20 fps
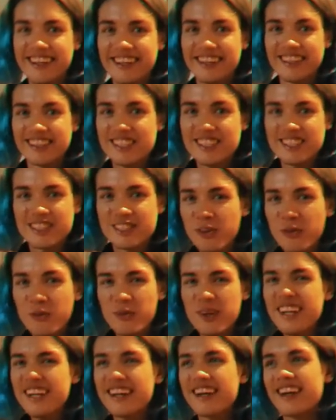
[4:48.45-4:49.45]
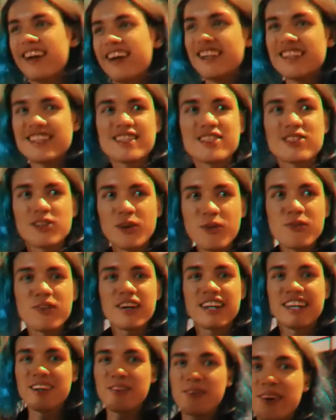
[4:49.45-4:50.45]
Yeah. This is so weird. This is so
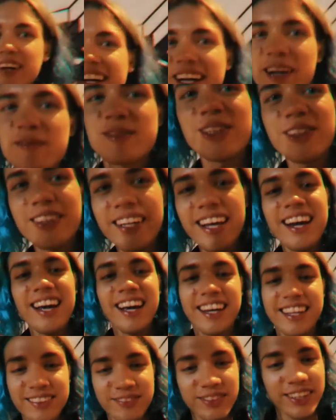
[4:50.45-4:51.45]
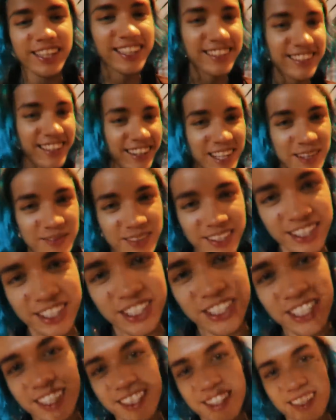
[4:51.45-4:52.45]
fucking weird, and I'm so glad I can fucking document
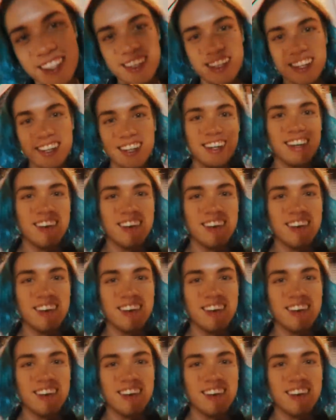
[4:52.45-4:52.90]
this shit, dude.